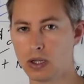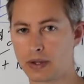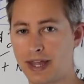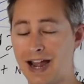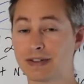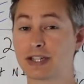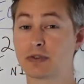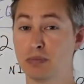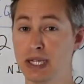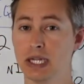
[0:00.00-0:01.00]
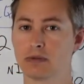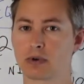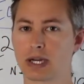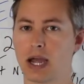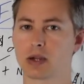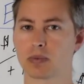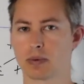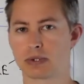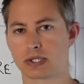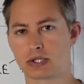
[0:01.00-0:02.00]
They have a different meaning for accounting
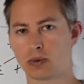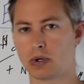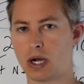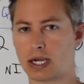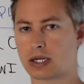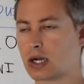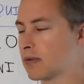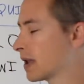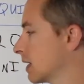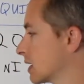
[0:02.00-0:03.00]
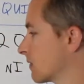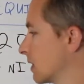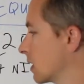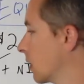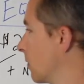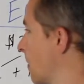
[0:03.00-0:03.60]
purposes, so we're not going to cover that in this video.